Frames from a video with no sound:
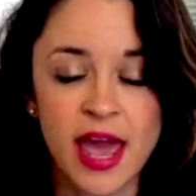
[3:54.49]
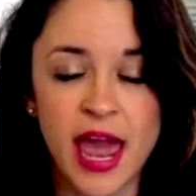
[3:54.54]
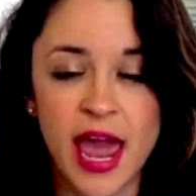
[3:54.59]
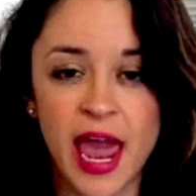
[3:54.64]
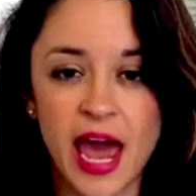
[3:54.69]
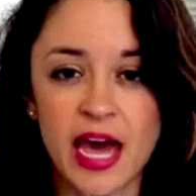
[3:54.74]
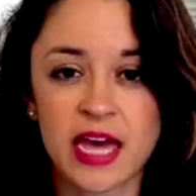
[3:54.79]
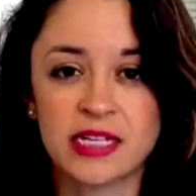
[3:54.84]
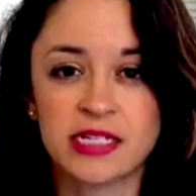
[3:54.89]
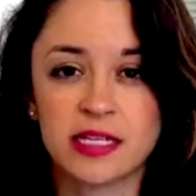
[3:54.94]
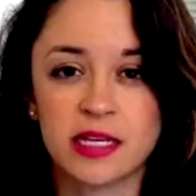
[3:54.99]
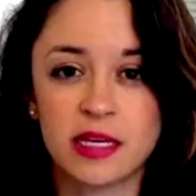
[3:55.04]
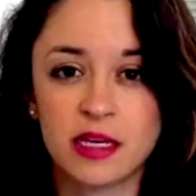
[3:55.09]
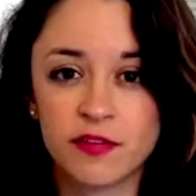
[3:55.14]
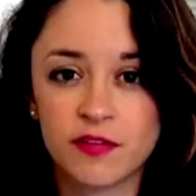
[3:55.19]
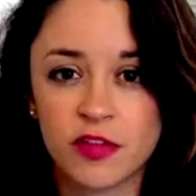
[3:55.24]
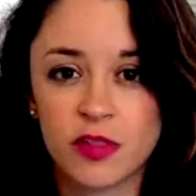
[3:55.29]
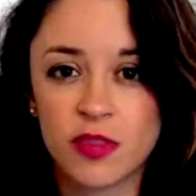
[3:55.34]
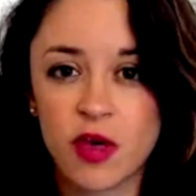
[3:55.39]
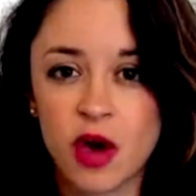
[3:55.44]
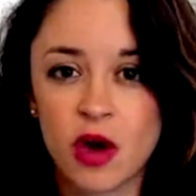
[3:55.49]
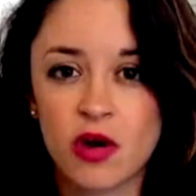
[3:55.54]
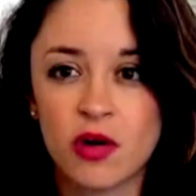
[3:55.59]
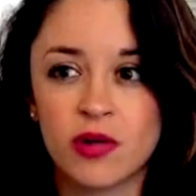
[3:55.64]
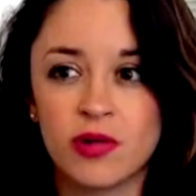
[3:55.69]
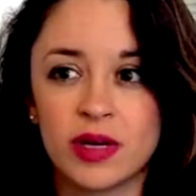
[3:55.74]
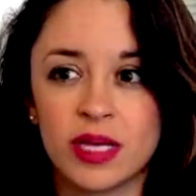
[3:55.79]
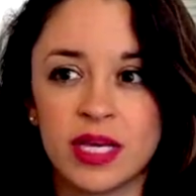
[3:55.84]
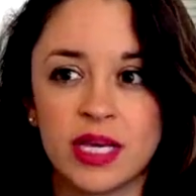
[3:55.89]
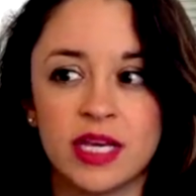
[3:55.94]
And even
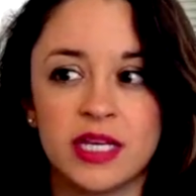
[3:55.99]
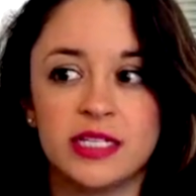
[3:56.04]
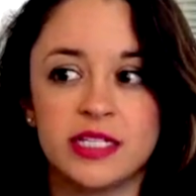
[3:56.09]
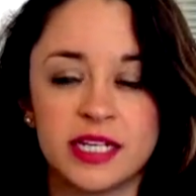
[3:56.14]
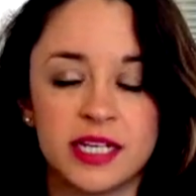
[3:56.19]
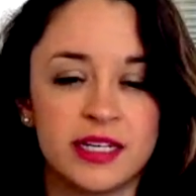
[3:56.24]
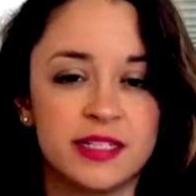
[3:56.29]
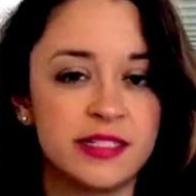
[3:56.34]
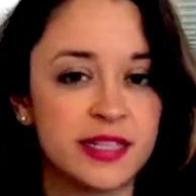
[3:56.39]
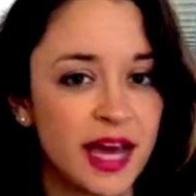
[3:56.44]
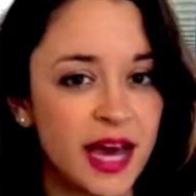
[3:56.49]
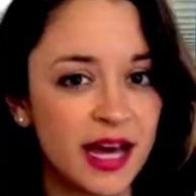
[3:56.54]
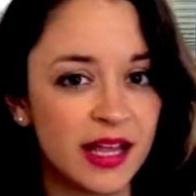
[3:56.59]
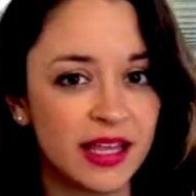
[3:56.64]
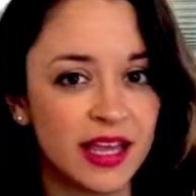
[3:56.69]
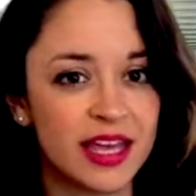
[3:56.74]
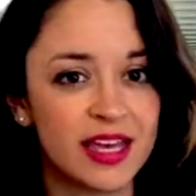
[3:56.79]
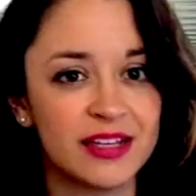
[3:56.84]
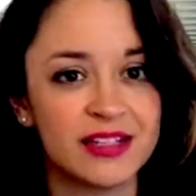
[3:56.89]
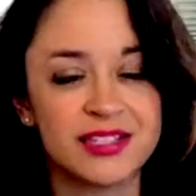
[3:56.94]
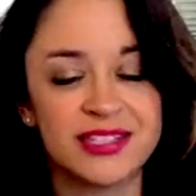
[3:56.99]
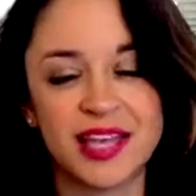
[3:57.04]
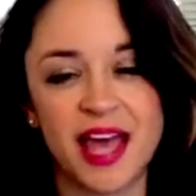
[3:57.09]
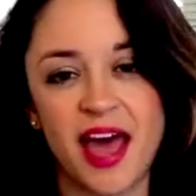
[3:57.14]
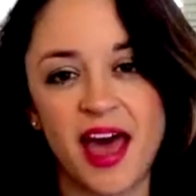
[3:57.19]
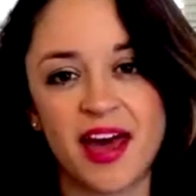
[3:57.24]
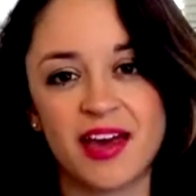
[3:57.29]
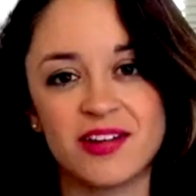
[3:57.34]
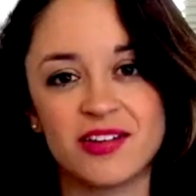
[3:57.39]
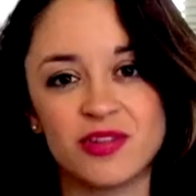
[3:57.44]
though he did dalliance
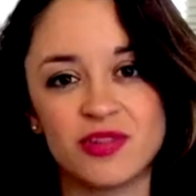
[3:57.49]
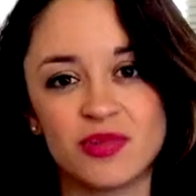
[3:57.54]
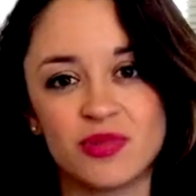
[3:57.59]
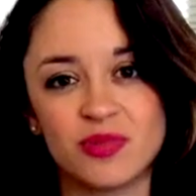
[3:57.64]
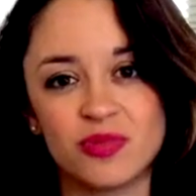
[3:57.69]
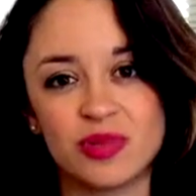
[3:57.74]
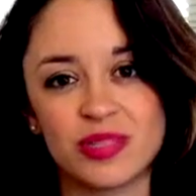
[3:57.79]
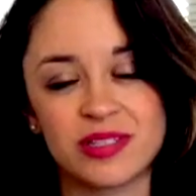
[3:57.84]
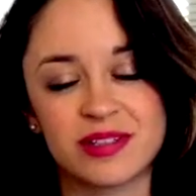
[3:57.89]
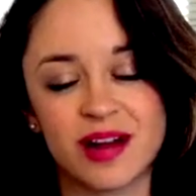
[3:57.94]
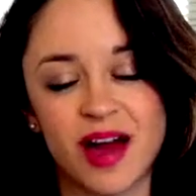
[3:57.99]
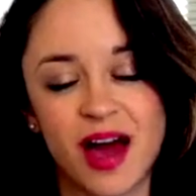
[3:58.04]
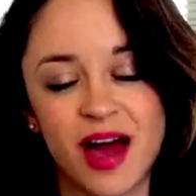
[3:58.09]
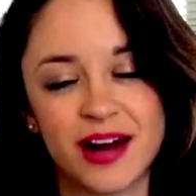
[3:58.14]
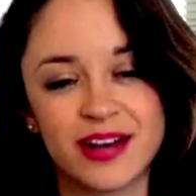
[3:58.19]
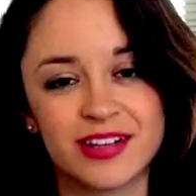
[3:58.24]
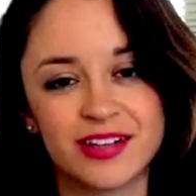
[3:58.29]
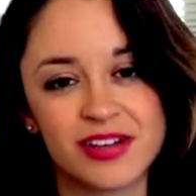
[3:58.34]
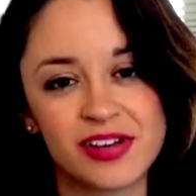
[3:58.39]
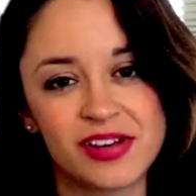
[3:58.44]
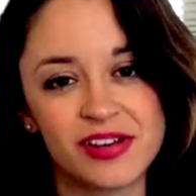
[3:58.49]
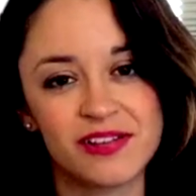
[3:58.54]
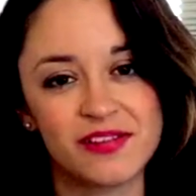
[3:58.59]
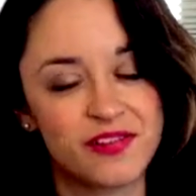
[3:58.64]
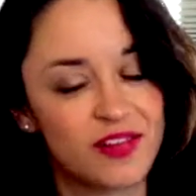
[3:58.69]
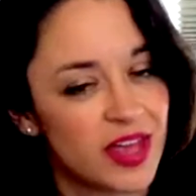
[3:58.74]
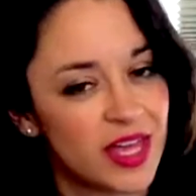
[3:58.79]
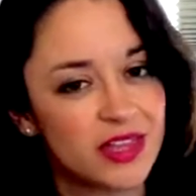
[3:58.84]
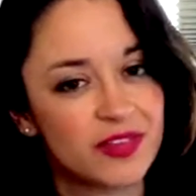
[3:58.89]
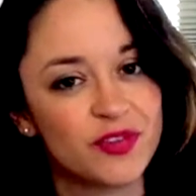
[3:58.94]
and was not
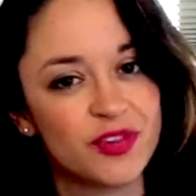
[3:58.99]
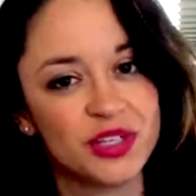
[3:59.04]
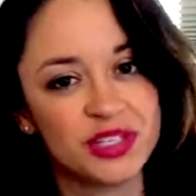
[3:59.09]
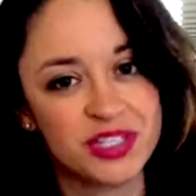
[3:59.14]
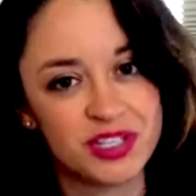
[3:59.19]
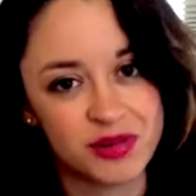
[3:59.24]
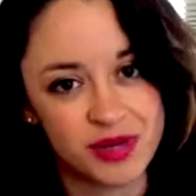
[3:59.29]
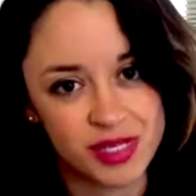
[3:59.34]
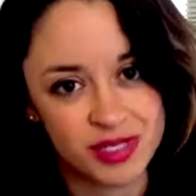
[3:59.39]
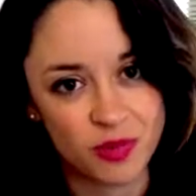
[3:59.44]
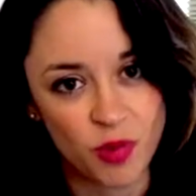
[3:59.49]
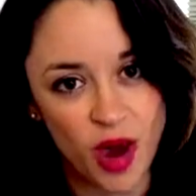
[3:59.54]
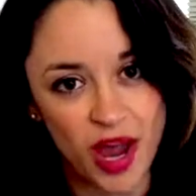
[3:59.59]
faithful to his